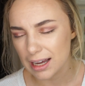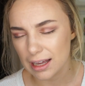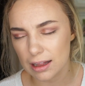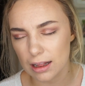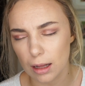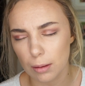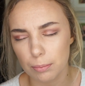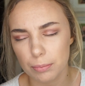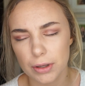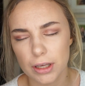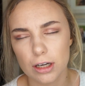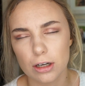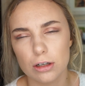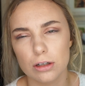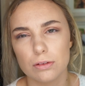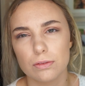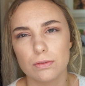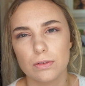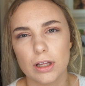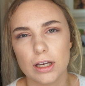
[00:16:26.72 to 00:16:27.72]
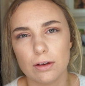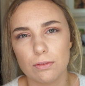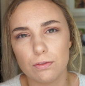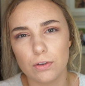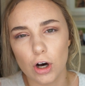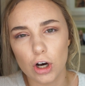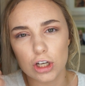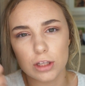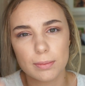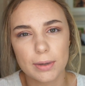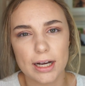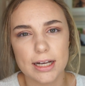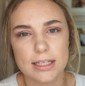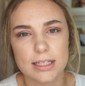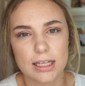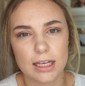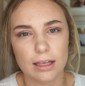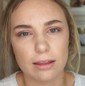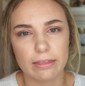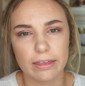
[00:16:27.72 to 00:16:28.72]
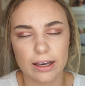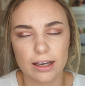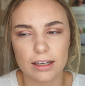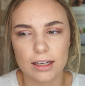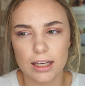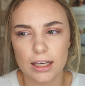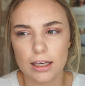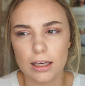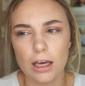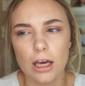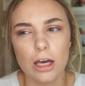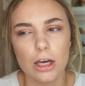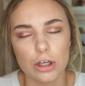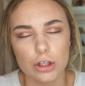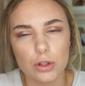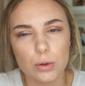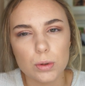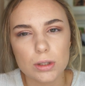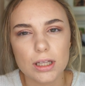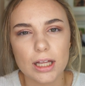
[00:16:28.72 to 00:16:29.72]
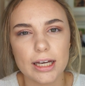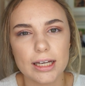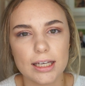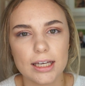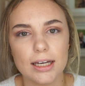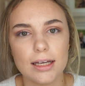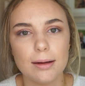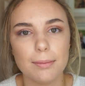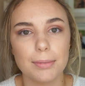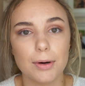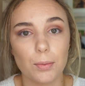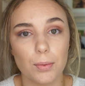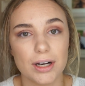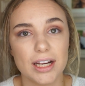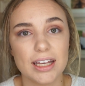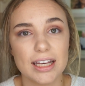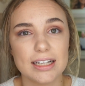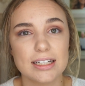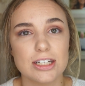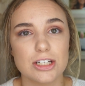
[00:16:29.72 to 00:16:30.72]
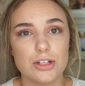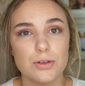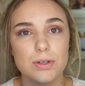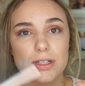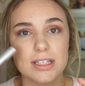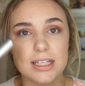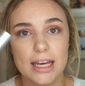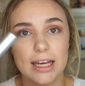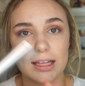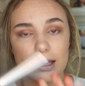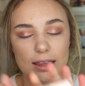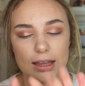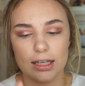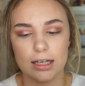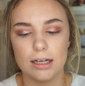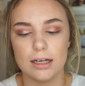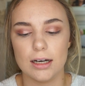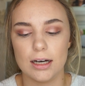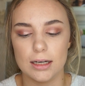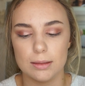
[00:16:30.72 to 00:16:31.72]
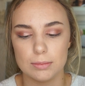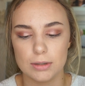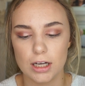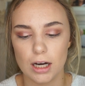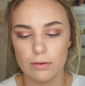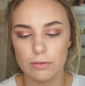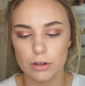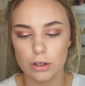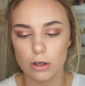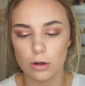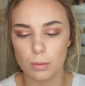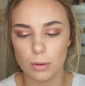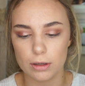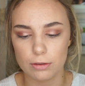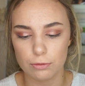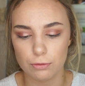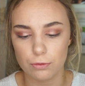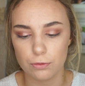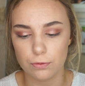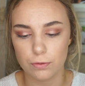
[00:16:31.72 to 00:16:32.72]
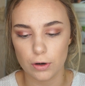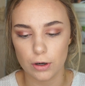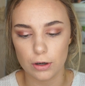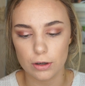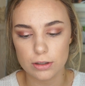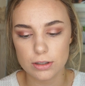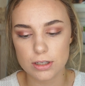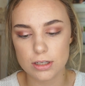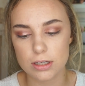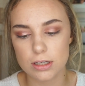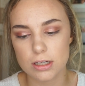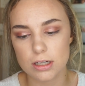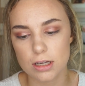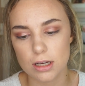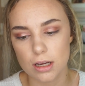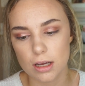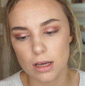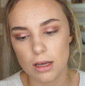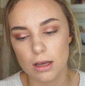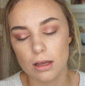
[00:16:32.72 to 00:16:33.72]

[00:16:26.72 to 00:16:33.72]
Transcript: clumping or like volumizing, thickening, you would like it. But what I like to do is take the Covergirl one first